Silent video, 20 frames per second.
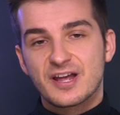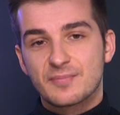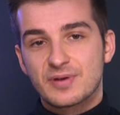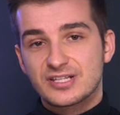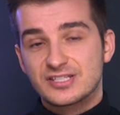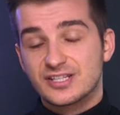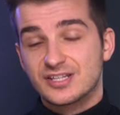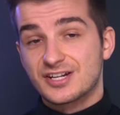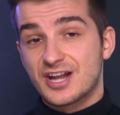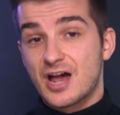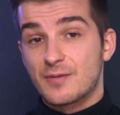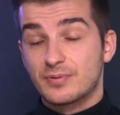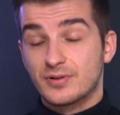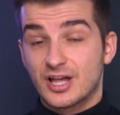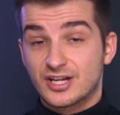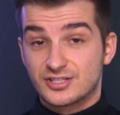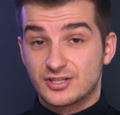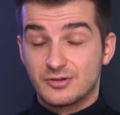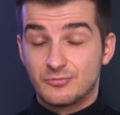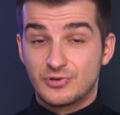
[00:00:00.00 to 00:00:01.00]
I'm guessing that Apple
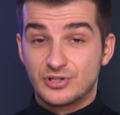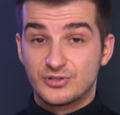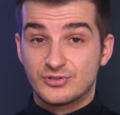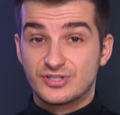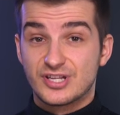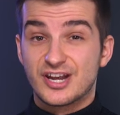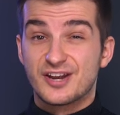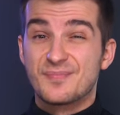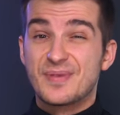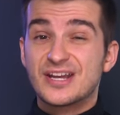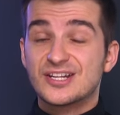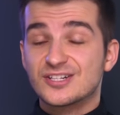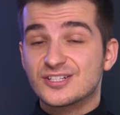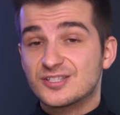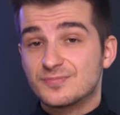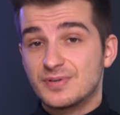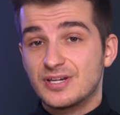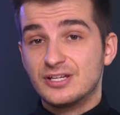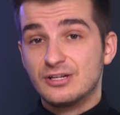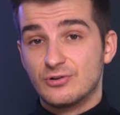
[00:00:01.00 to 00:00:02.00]
actually reduced the animation
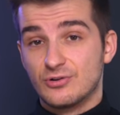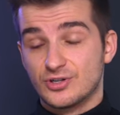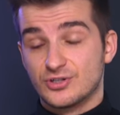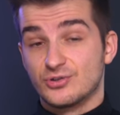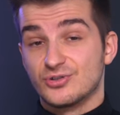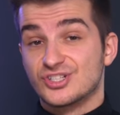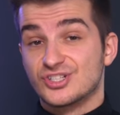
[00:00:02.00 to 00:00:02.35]
speed in order to